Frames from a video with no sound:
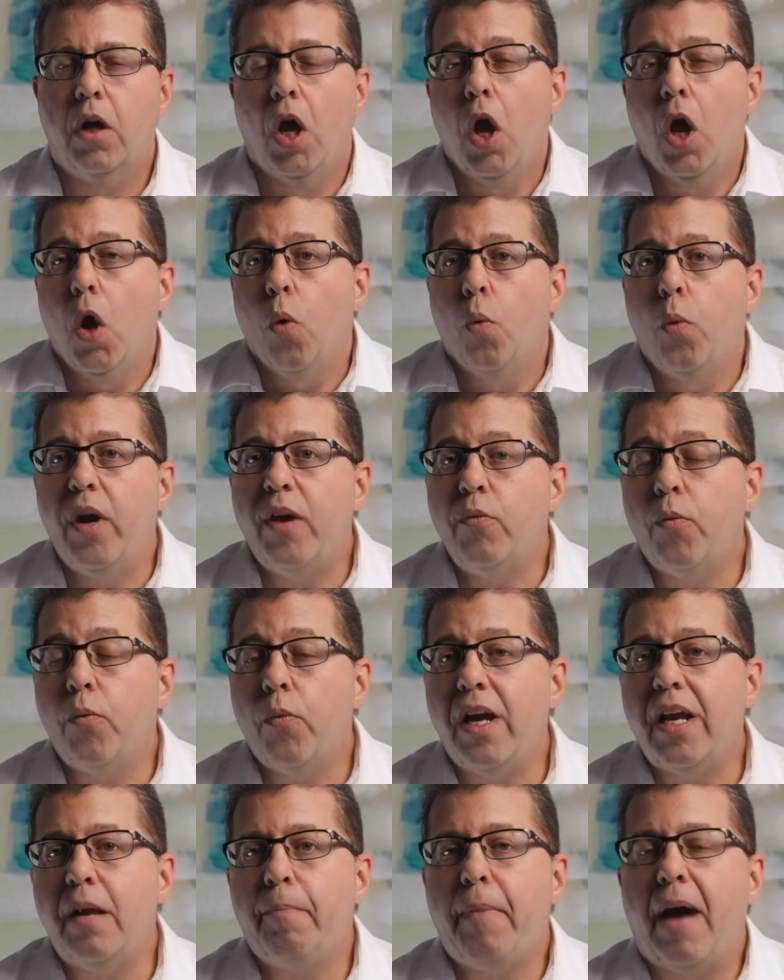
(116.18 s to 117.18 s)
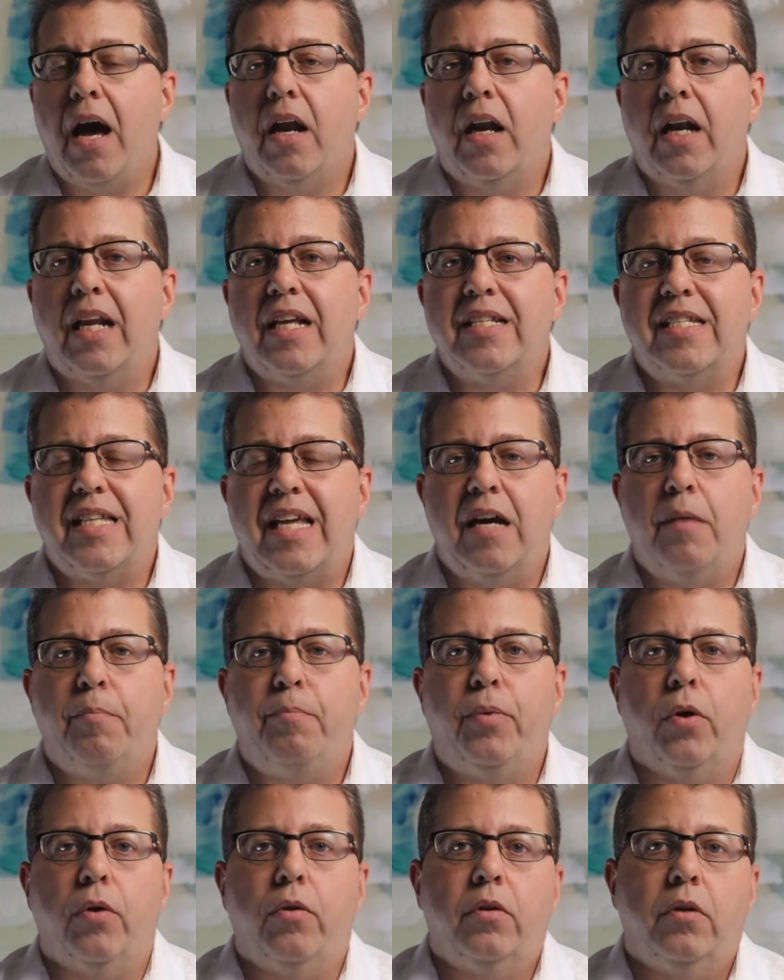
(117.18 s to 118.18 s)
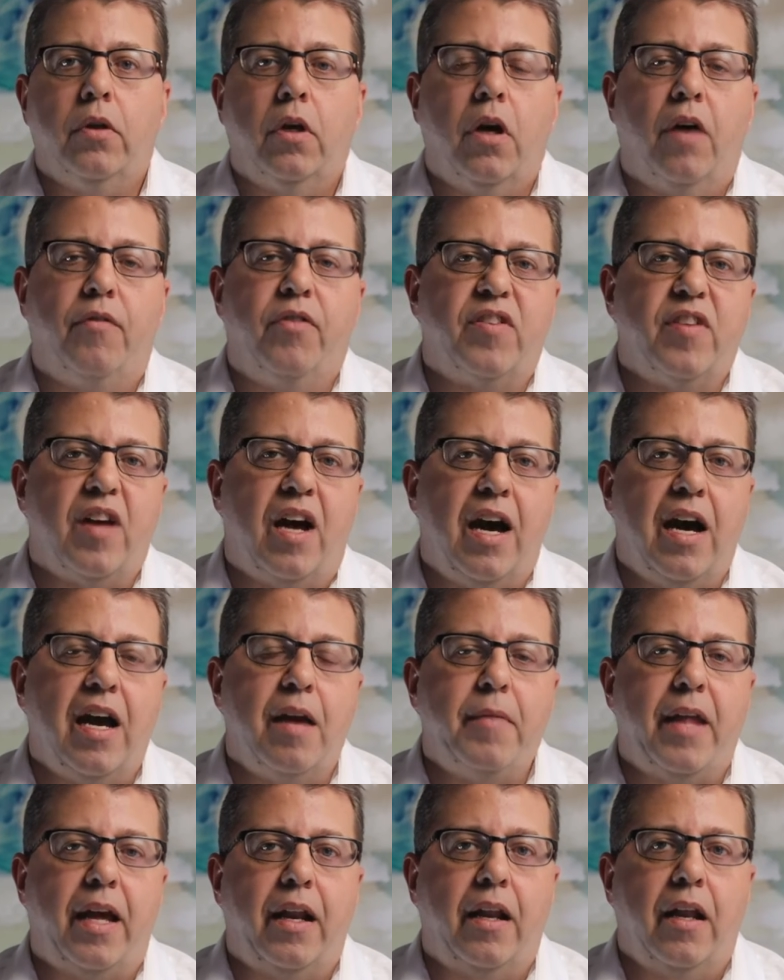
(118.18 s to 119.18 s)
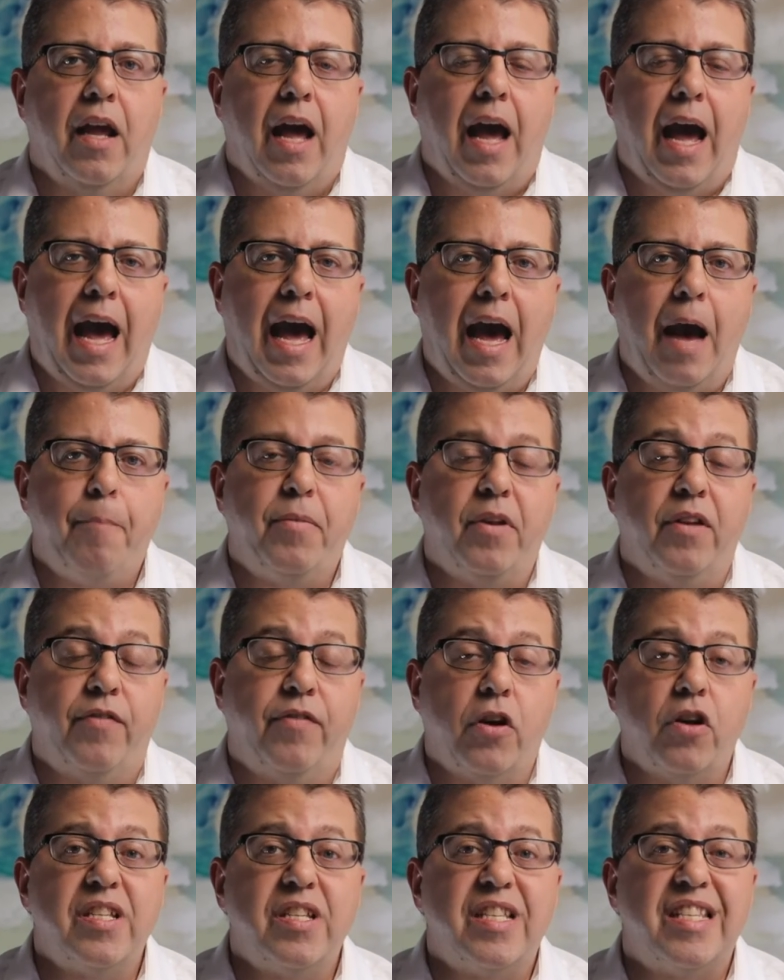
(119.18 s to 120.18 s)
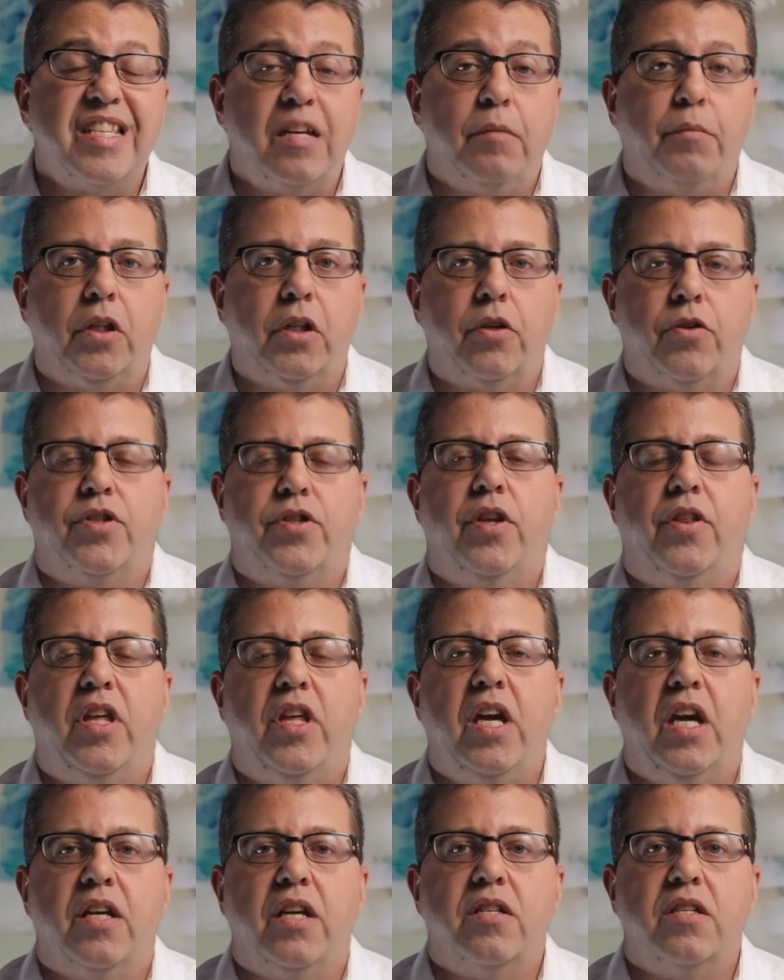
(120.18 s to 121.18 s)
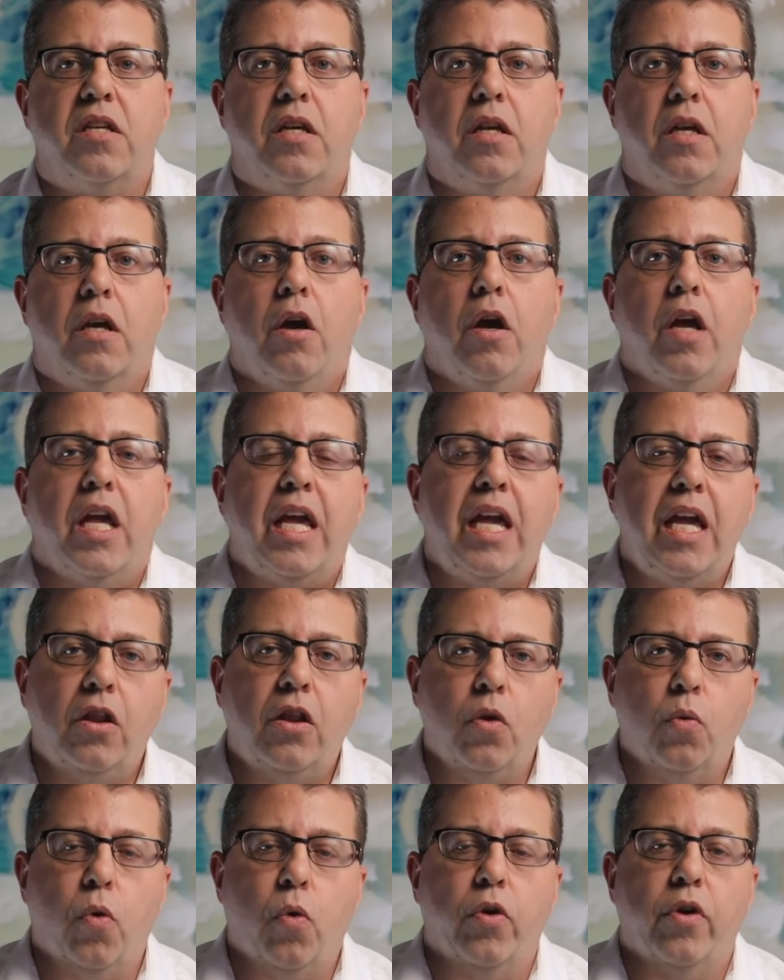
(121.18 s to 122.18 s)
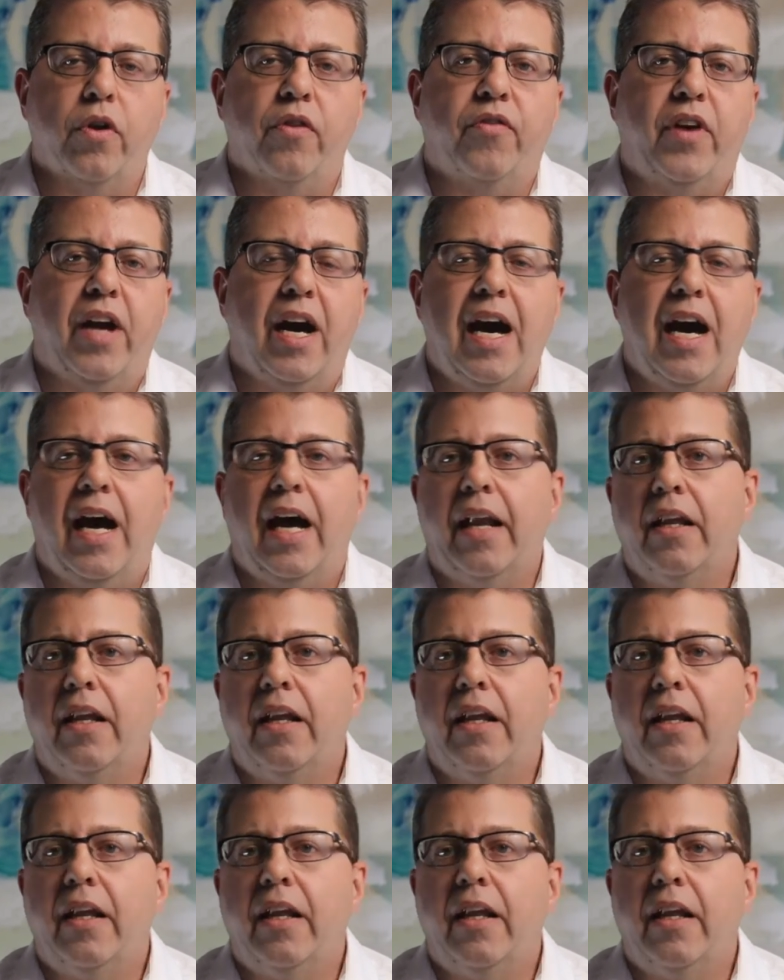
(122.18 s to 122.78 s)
We read about an example of a time that happened very similar to this in the Word of God,